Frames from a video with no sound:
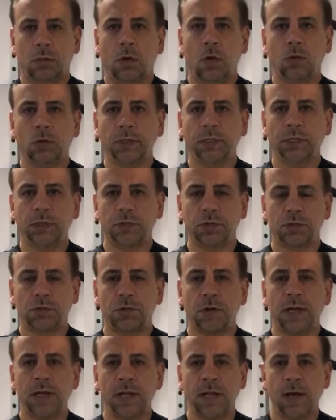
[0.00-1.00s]
holding it
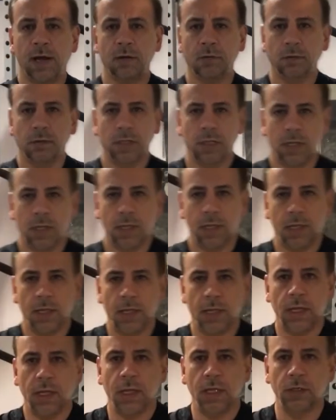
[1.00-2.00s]
straight out,
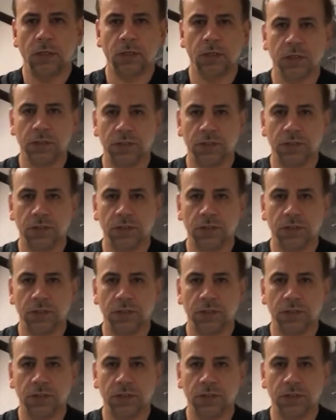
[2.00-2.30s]
and you're